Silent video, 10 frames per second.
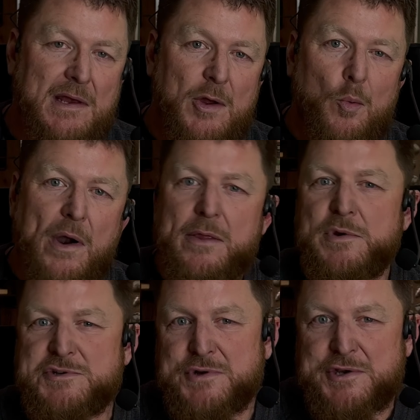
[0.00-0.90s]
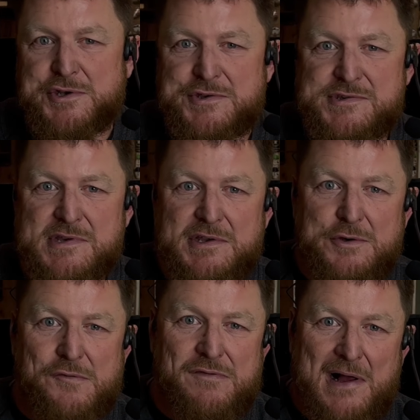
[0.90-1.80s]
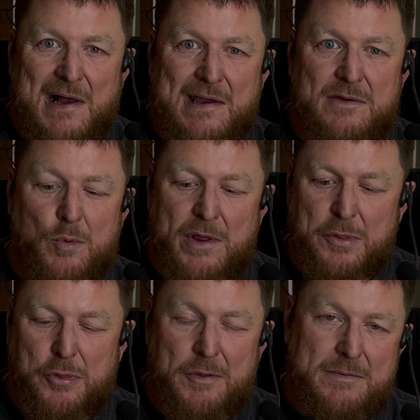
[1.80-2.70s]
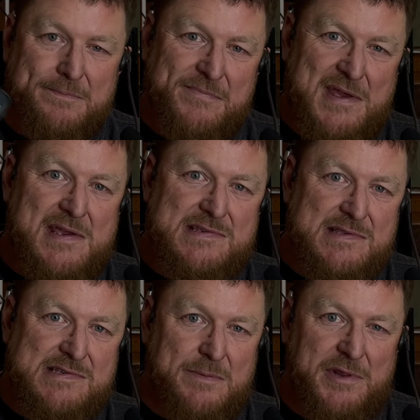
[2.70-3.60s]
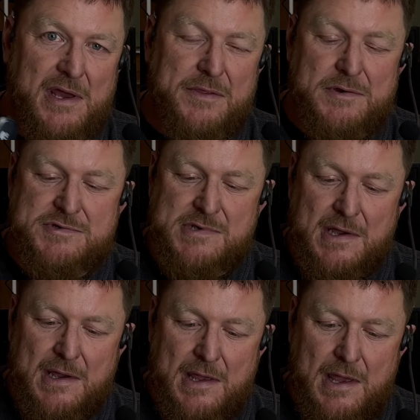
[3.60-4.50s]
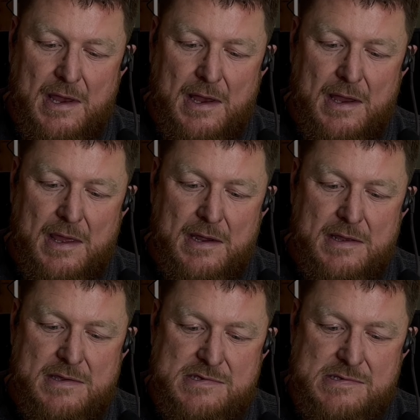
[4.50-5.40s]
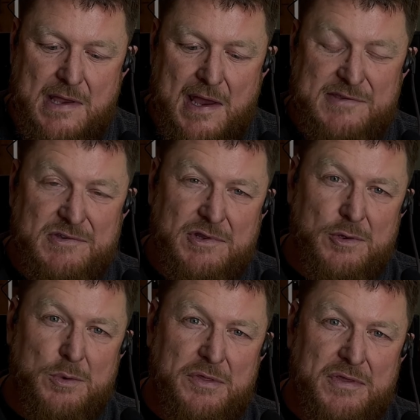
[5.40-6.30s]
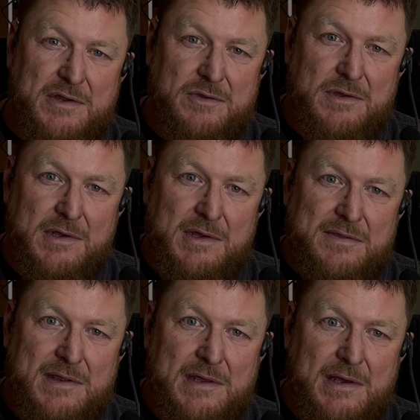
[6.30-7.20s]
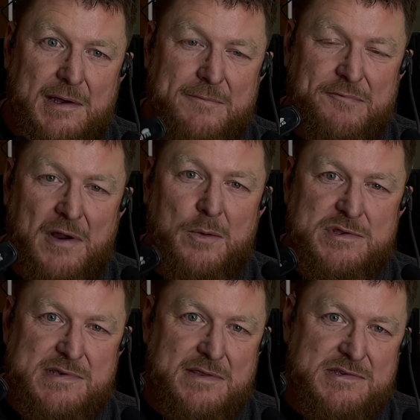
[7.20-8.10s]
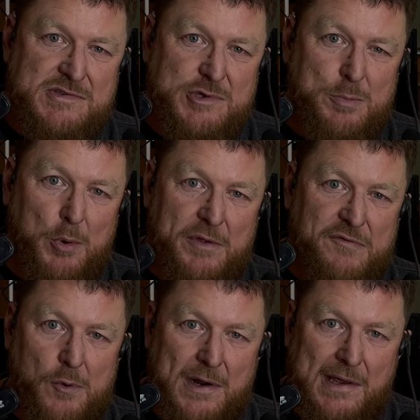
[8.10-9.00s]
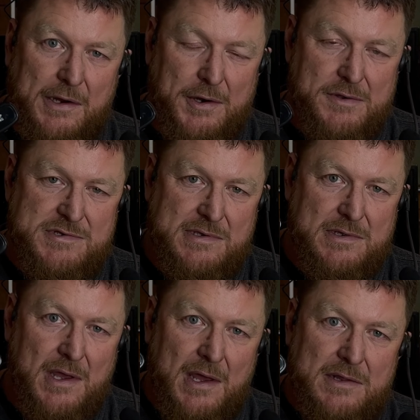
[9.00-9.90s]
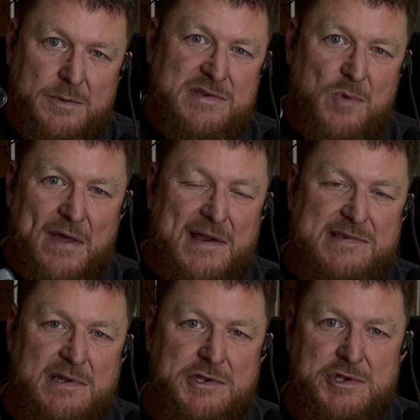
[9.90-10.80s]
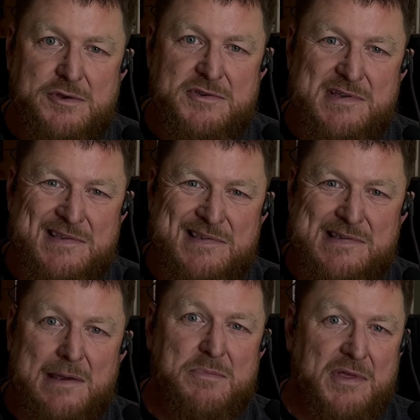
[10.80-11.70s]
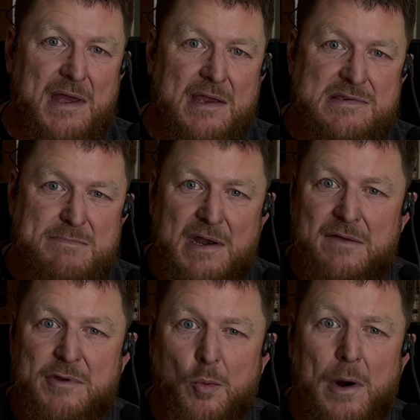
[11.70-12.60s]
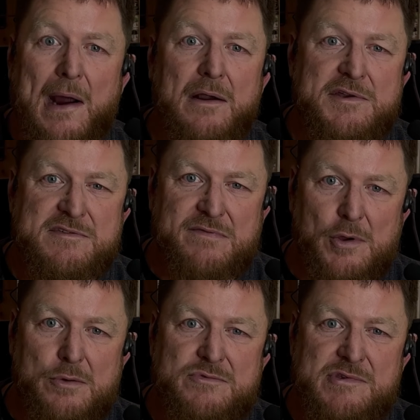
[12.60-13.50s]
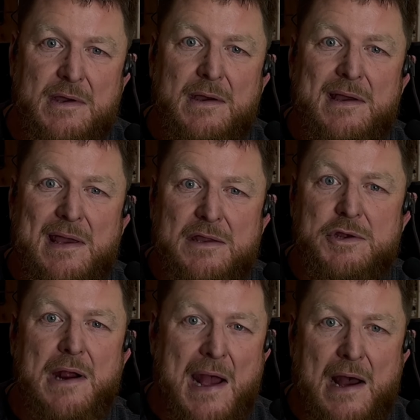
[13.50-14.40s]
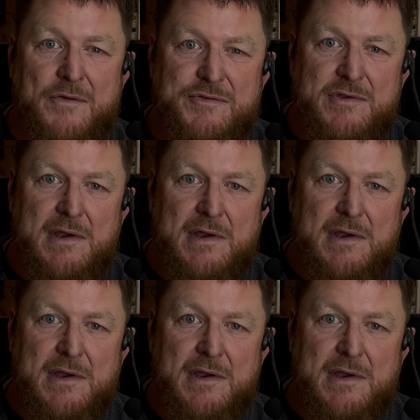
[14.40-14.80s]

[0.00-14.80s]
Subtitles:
One of the restrictions that you'll find with these and some of the others, has to do with the frequency. This is 2.4 gigahertz, and the reason why that's an issue is that's the same thing as many of your wireless phones in your house.